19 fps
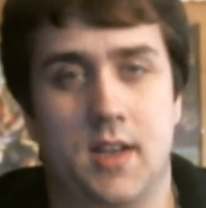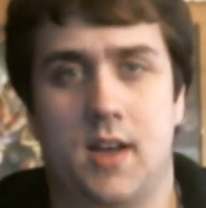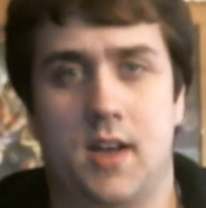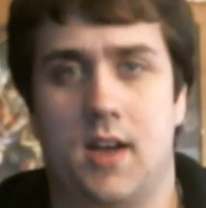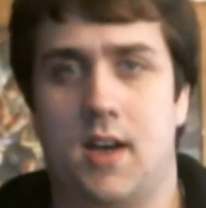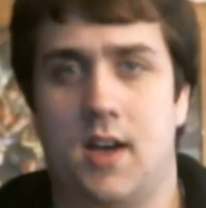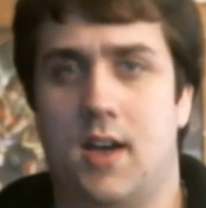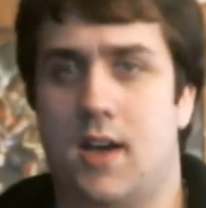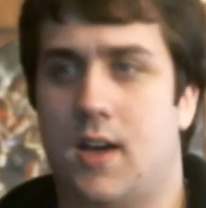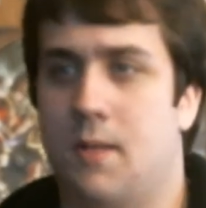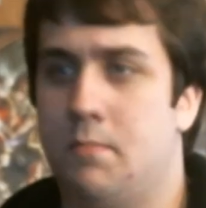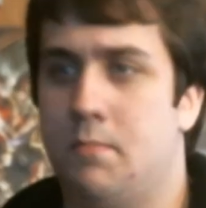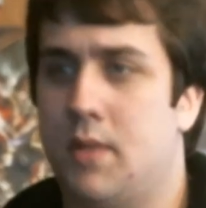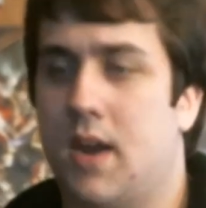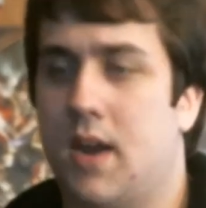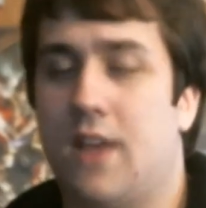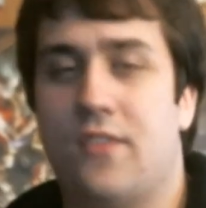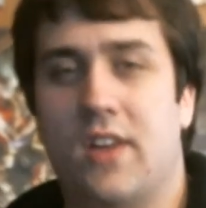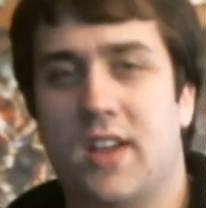but
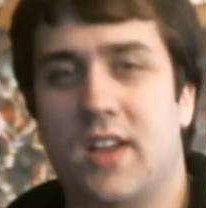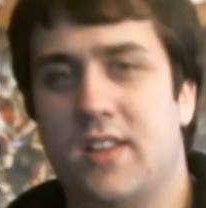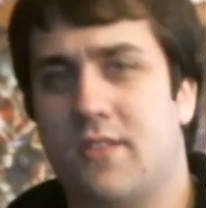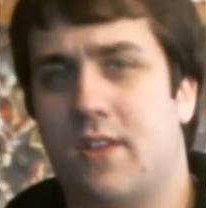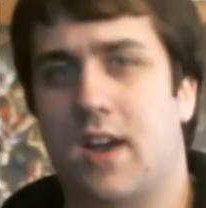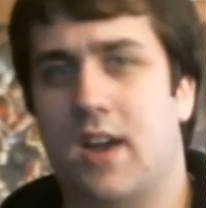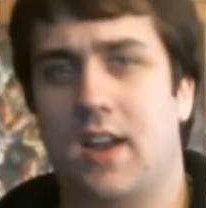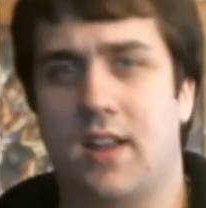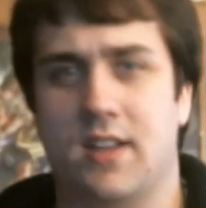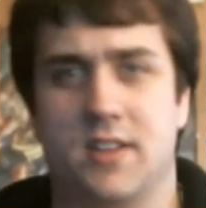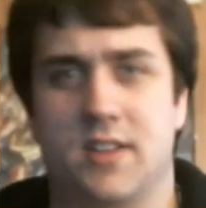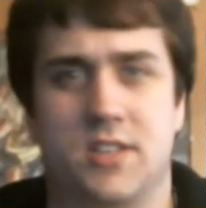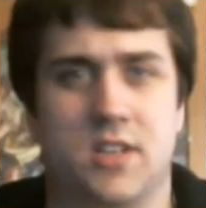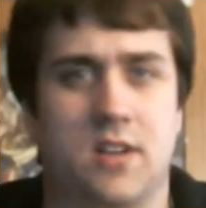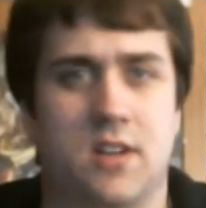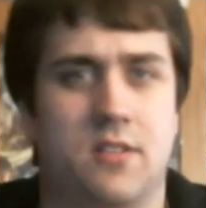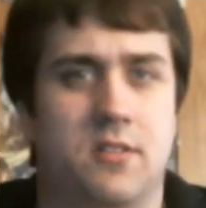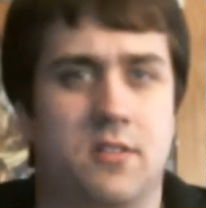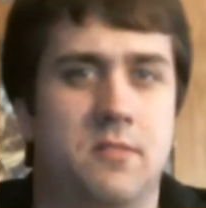I find the writing in
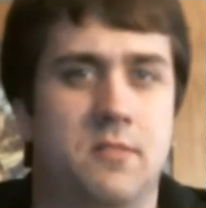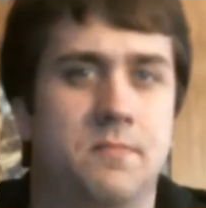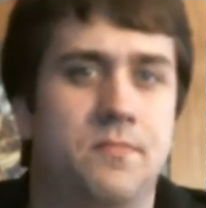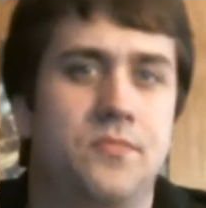general,